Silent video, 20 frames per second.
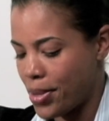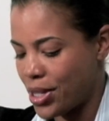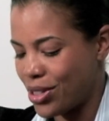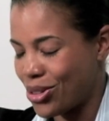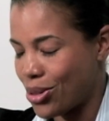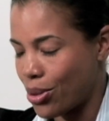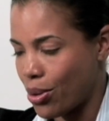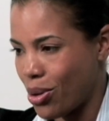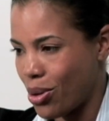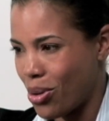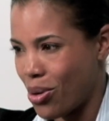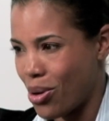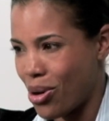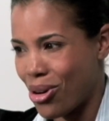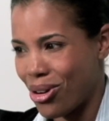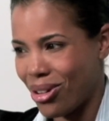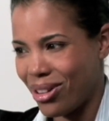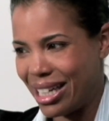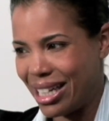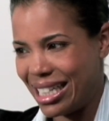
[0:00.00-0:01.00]
Mister
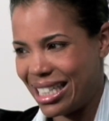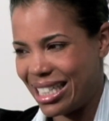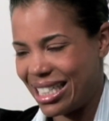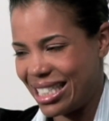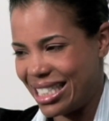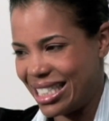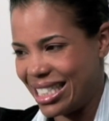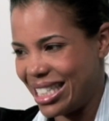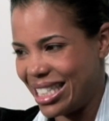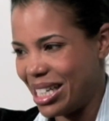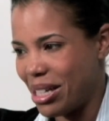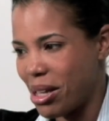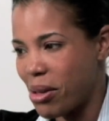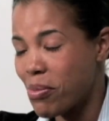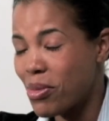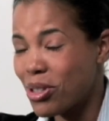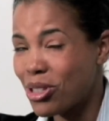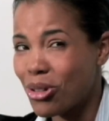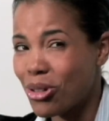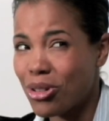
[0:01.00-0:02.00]
O'Hurley.
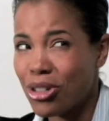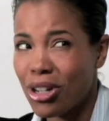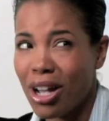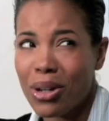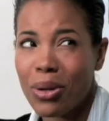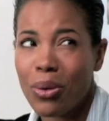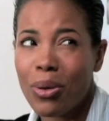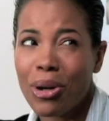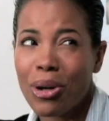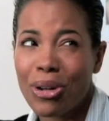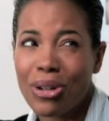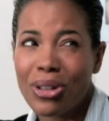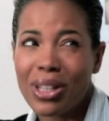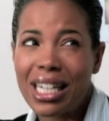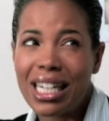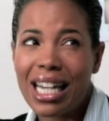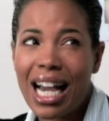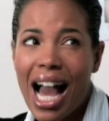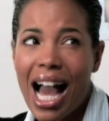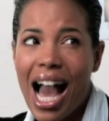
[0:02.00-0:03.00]
Mister John
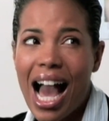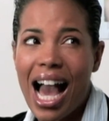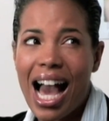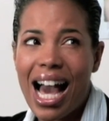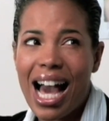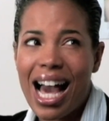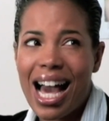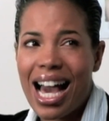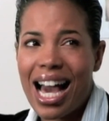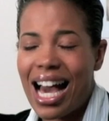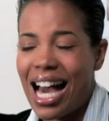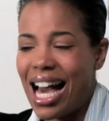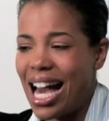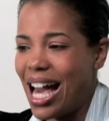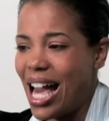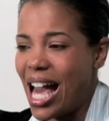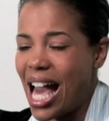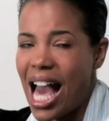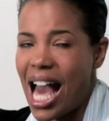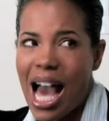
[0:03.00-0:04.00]
O'Hurley?
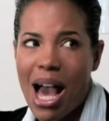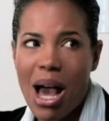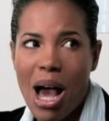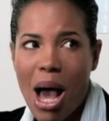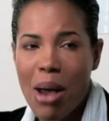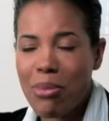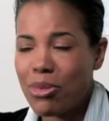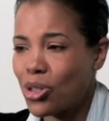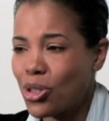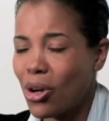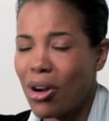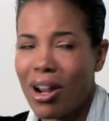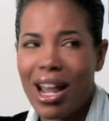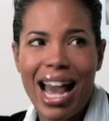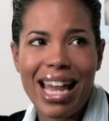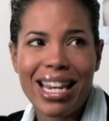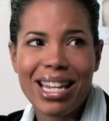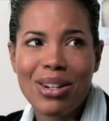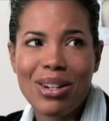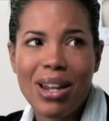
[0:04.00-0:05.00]
I'm
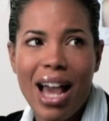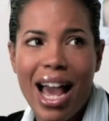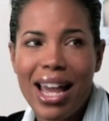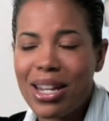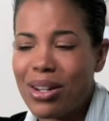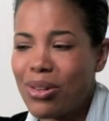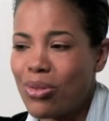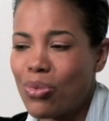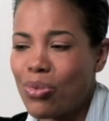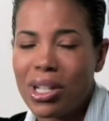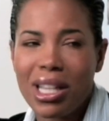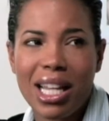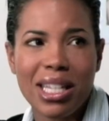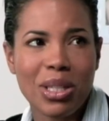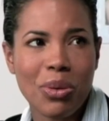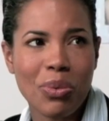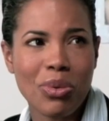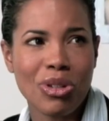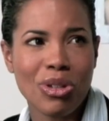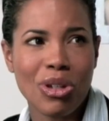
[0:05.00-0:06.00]
sorry, I didn't. I didn't
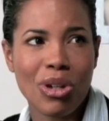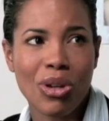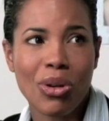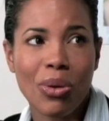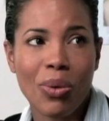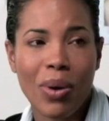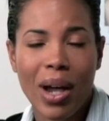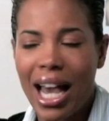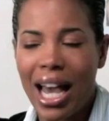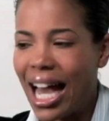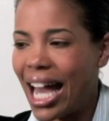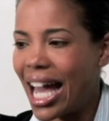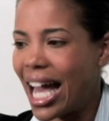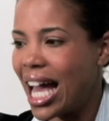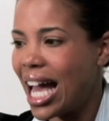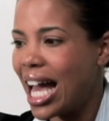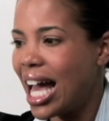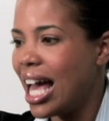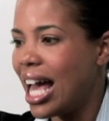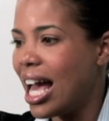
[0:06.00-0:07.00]
realize it was you.
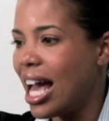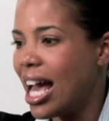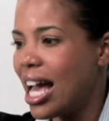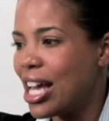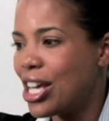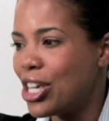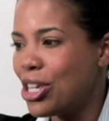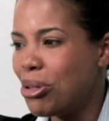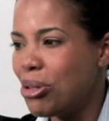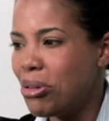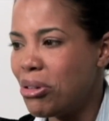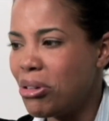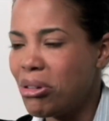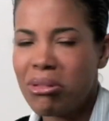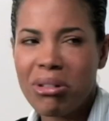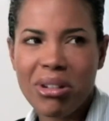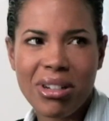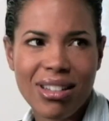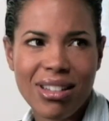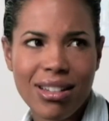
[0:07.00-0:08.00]
I, you,
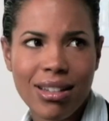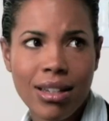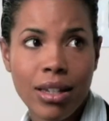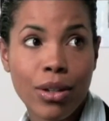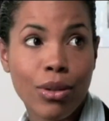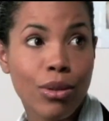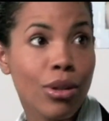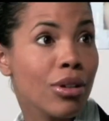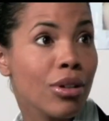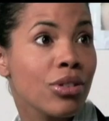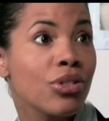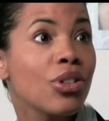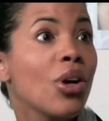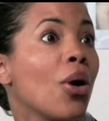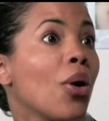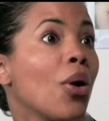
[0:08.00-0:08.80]
you look. You look